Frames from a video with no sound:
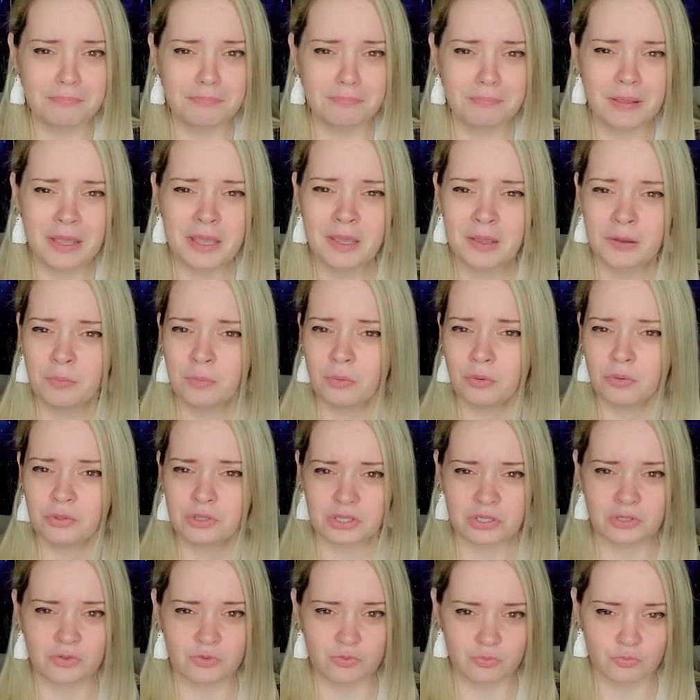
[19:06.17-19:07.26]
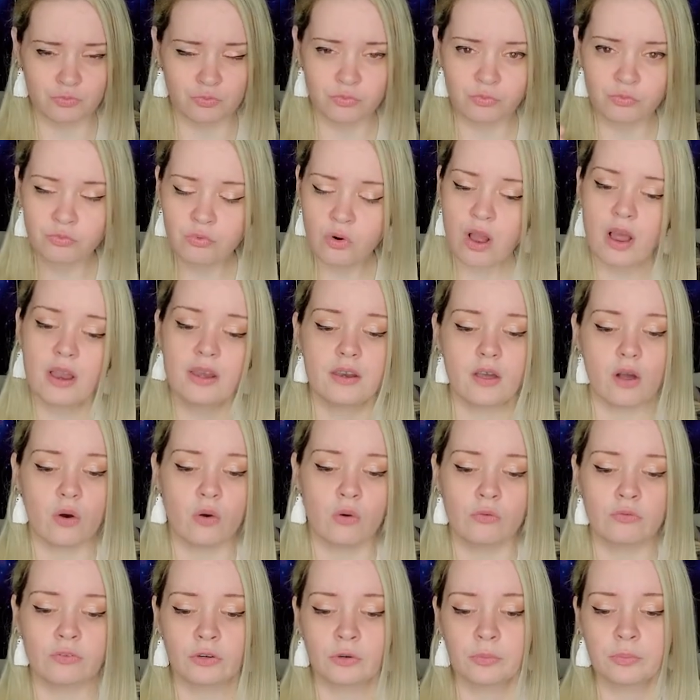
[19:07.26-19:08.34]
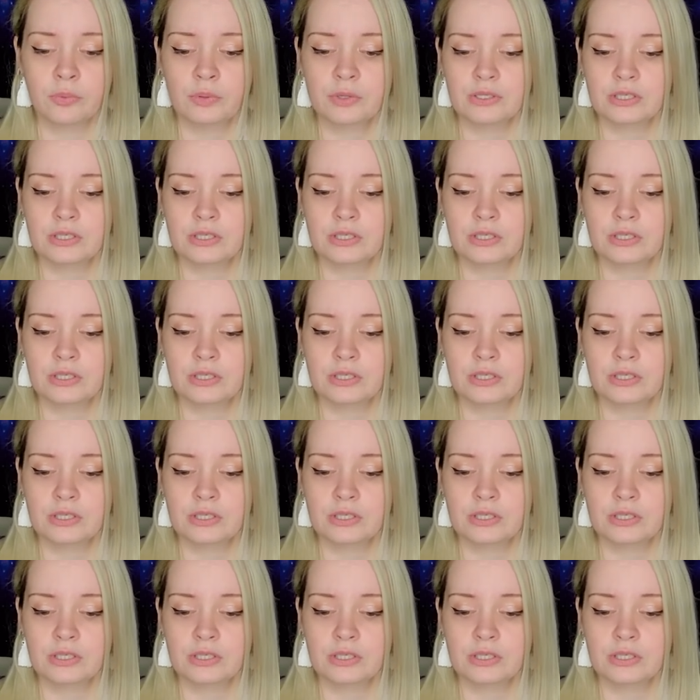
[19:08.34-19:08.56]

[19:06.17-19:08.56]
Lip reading: people just run over